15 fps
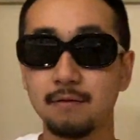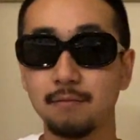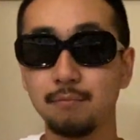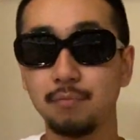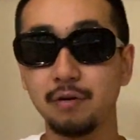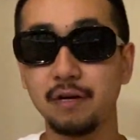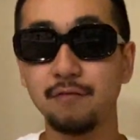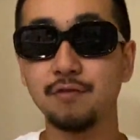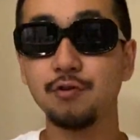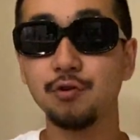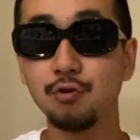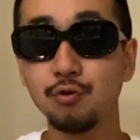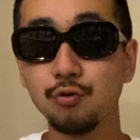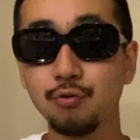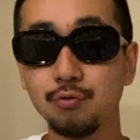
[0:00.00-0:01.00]
But if you
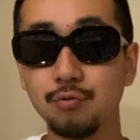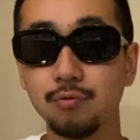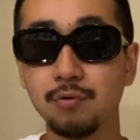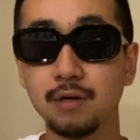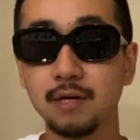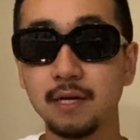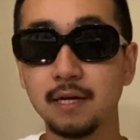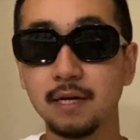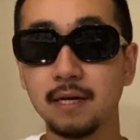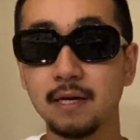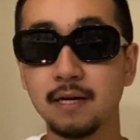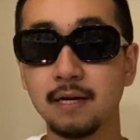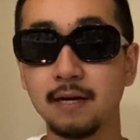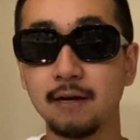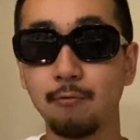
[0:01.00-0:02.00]
do
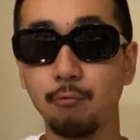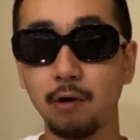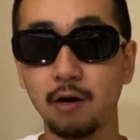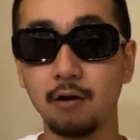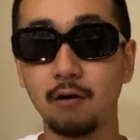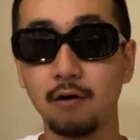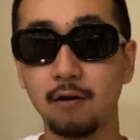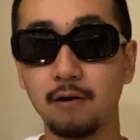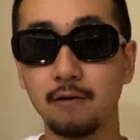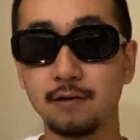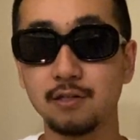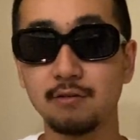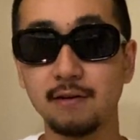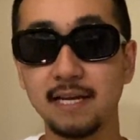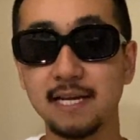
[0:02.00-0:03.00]
work hard
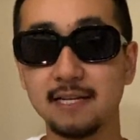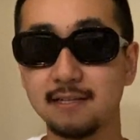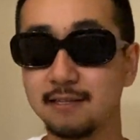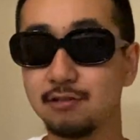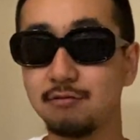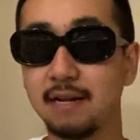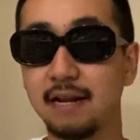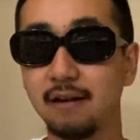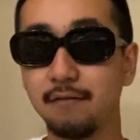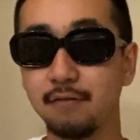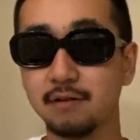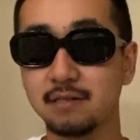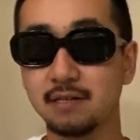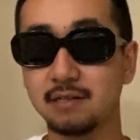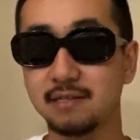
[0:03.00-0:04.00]
to get to that level
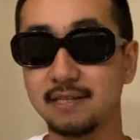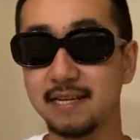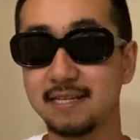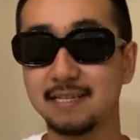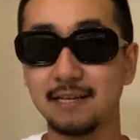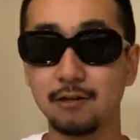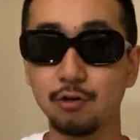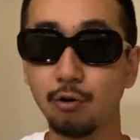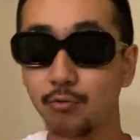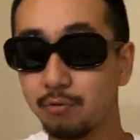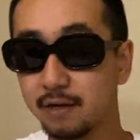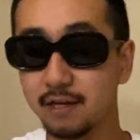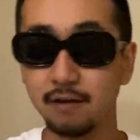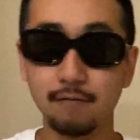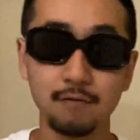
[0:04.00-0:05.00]
of success, don't
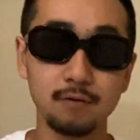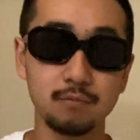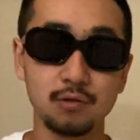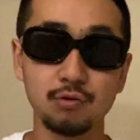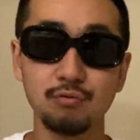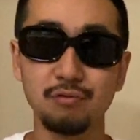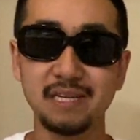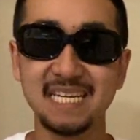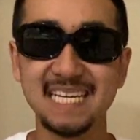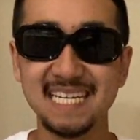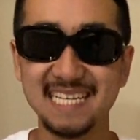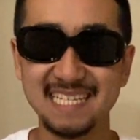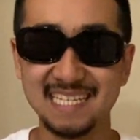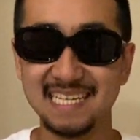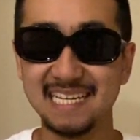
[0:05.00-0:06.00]
give up too
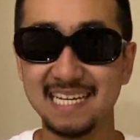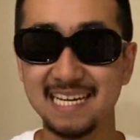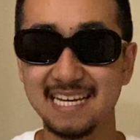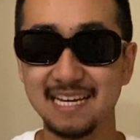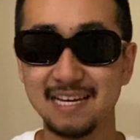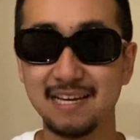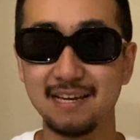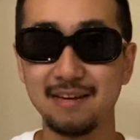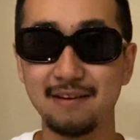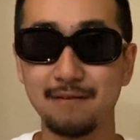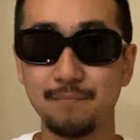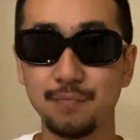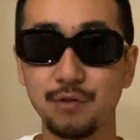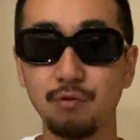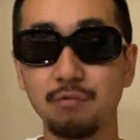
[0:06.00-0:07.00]
easy.
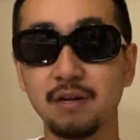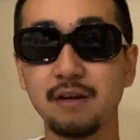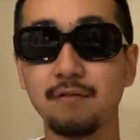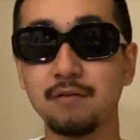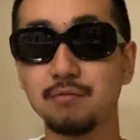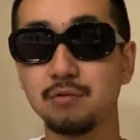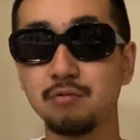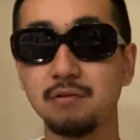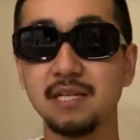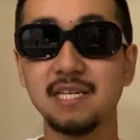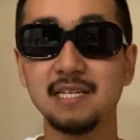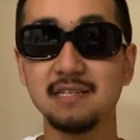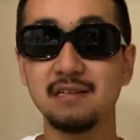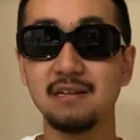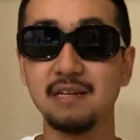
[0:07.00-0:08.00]
Don't give up too
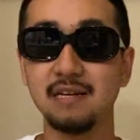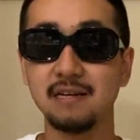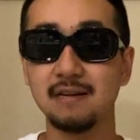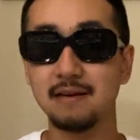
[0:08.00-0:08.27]
easily.